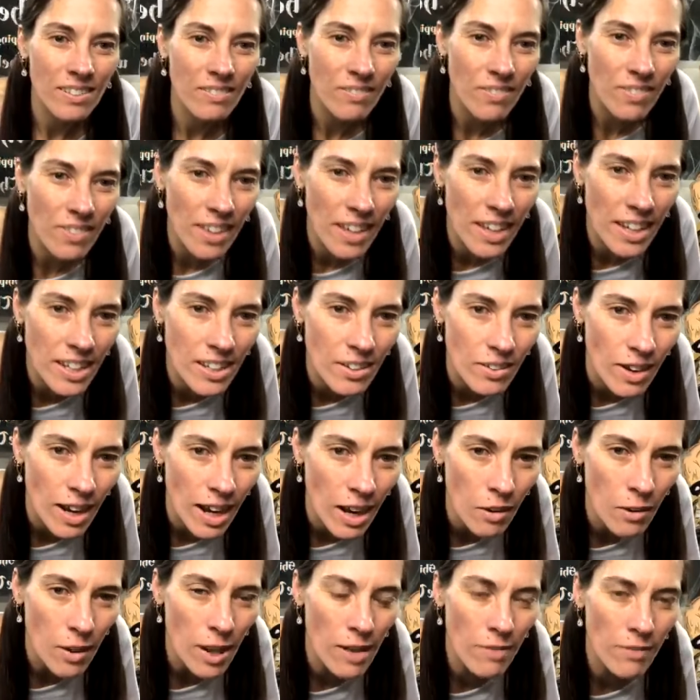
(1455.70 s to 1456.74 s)
Thank you.
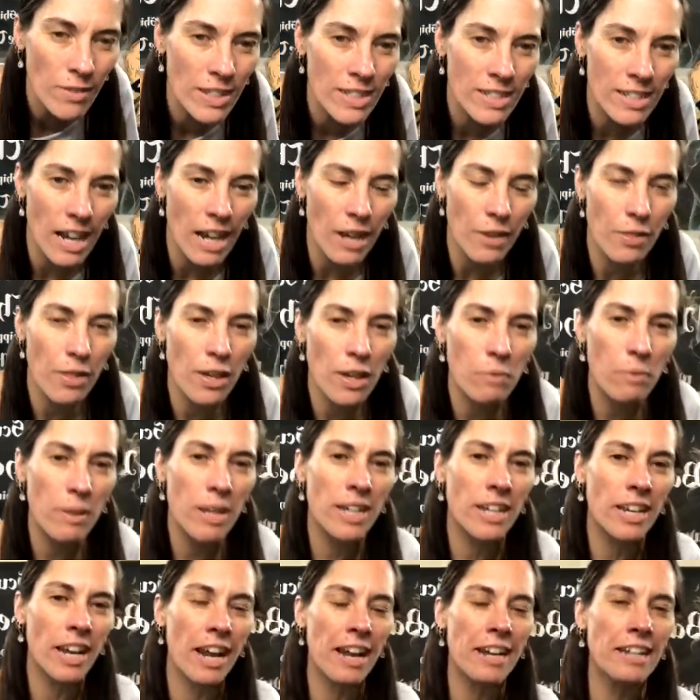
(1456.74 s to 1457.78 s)
How heavy is it? I think we
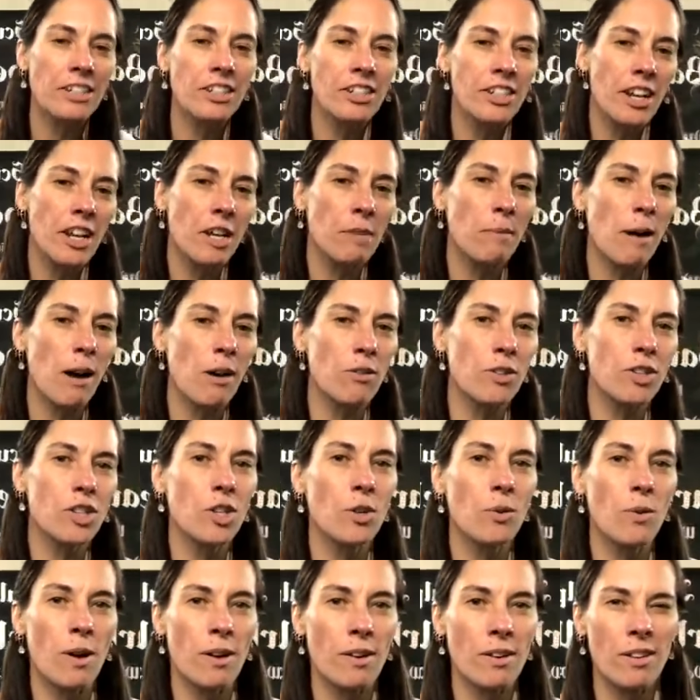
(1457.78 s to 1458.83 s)
gauged it about
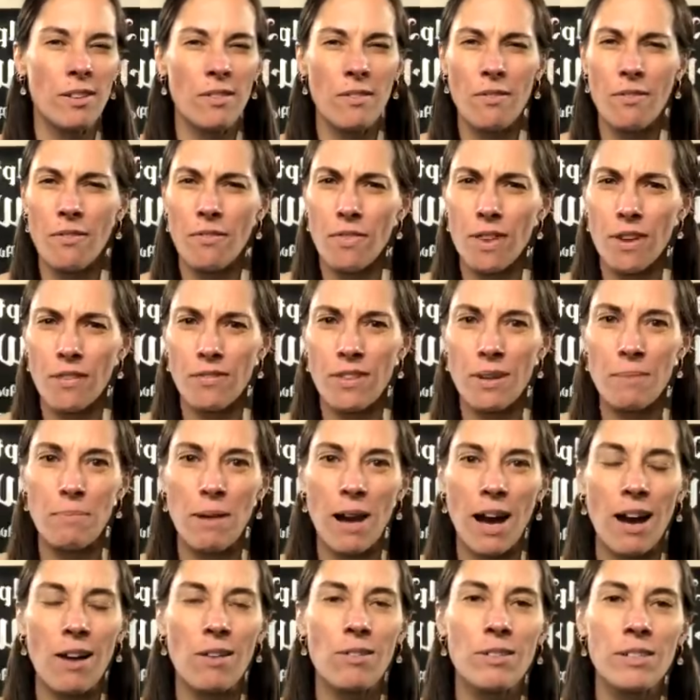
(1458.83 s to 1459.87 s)
250
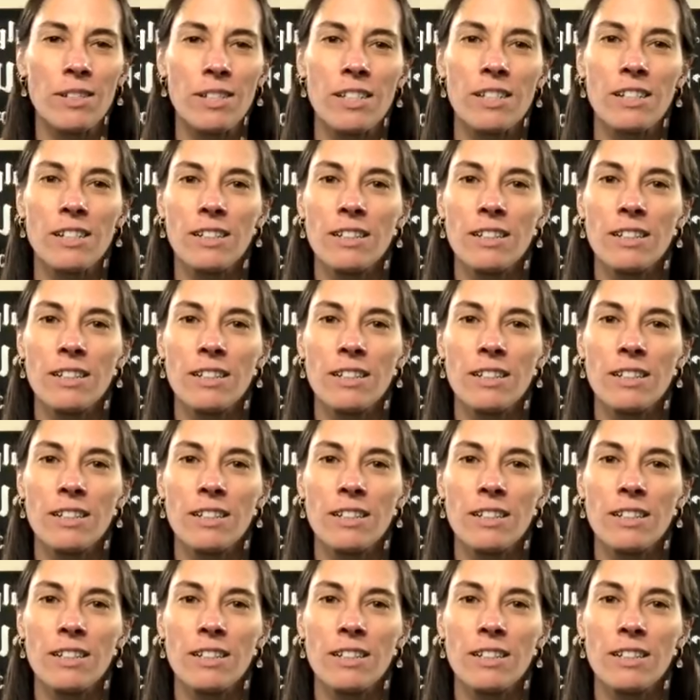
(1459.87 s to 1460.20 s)
pounds.